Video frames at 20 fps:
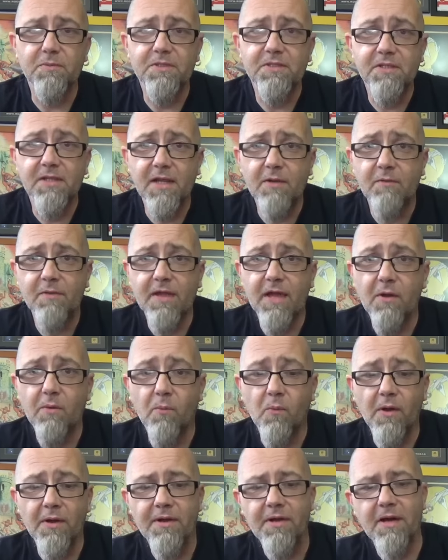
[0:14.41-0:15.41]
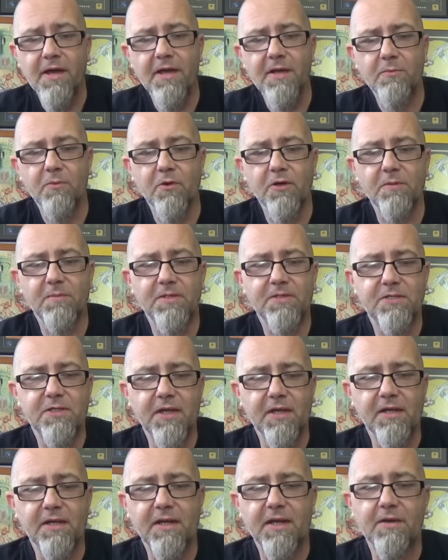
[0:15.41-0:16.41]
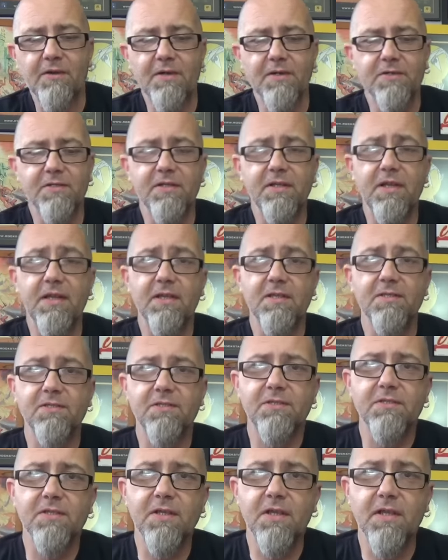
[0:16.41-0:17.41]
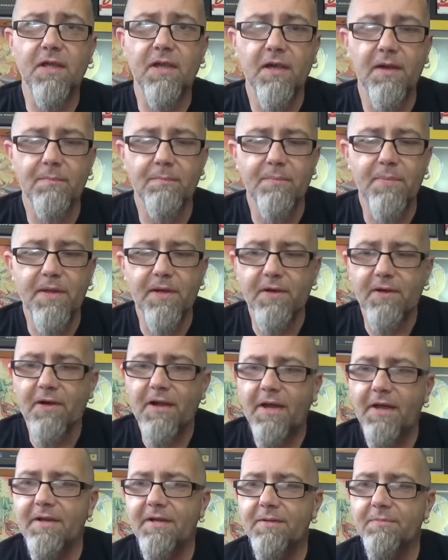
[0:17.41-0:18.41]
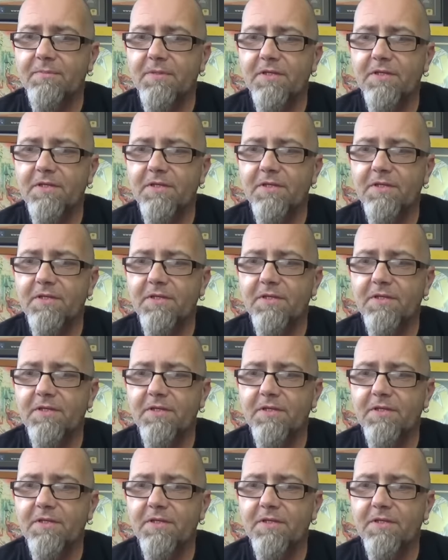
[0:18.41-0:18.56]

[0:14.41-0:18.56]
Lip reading: But today we got one item we're going to be checking out here today because this is like a bigger item.